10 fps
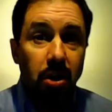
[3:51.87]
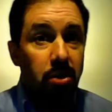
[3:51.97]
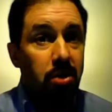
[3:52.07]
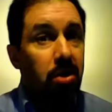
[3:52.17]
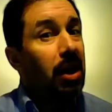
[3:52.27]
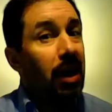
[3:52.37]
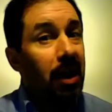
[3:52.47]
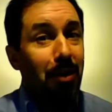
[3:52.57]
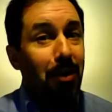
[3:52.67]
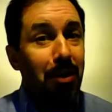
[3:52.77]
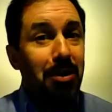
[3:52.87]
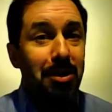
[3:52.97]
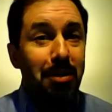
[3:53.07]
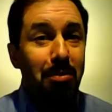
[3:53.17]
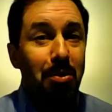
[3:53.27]
because you're going to get
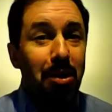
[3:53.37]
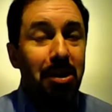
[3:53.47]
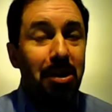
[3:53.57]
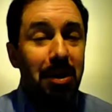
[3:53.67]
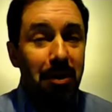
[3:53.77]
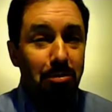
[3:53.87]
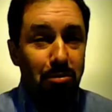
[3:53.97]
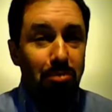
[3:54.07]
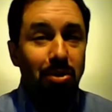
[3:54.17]
some really